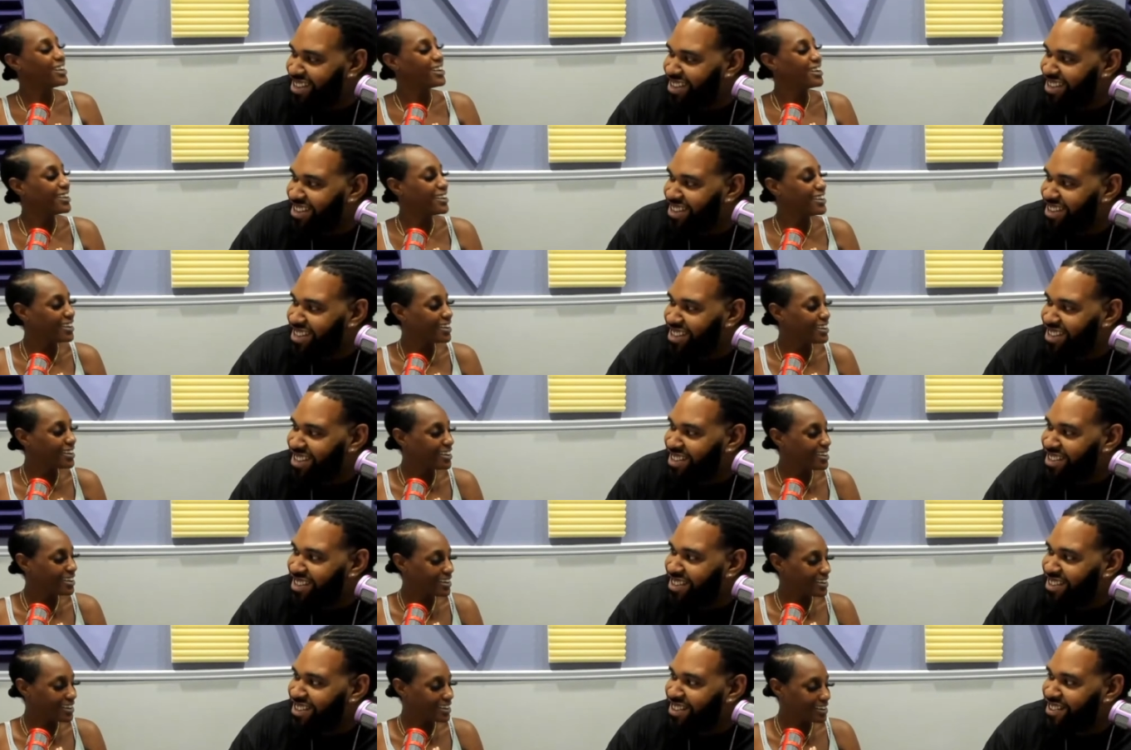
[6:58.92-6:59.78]

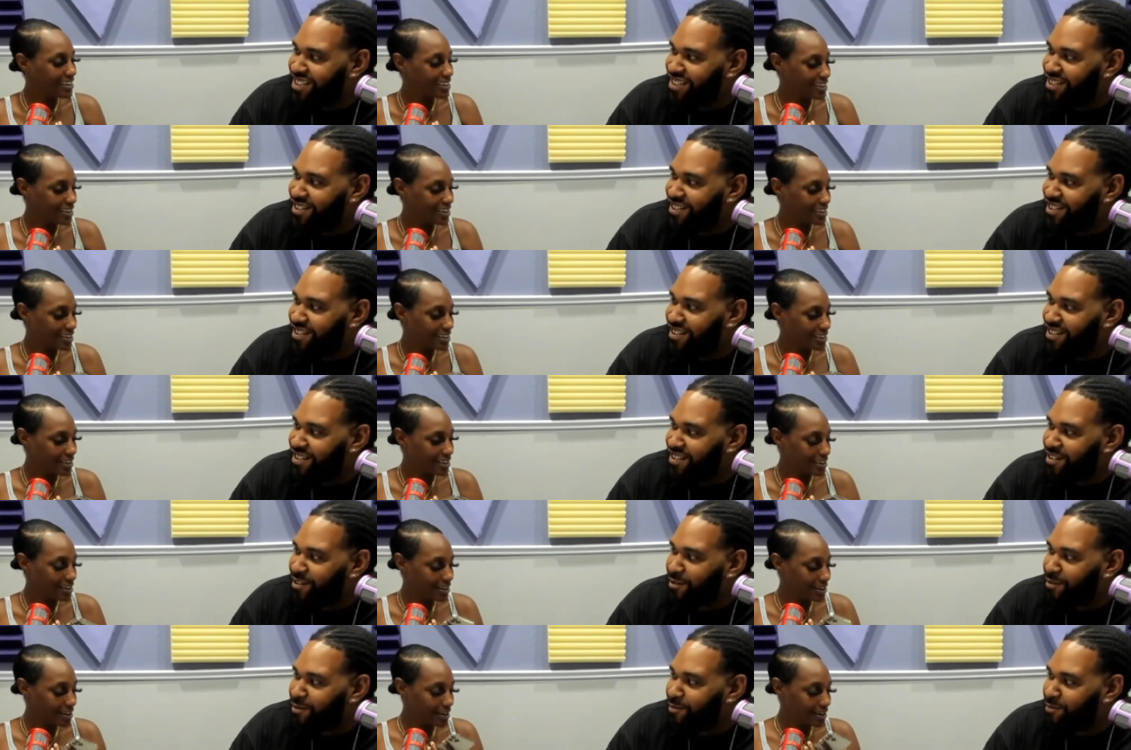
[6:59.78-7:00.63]

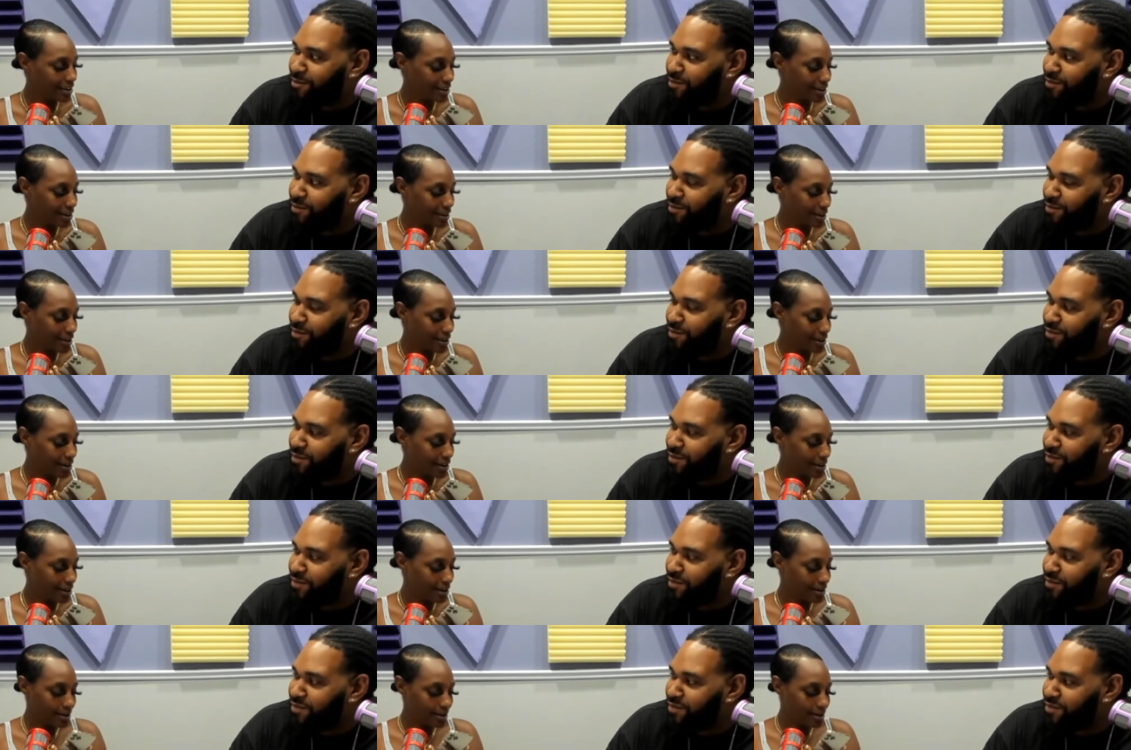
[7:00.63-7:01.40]
Nothing is said.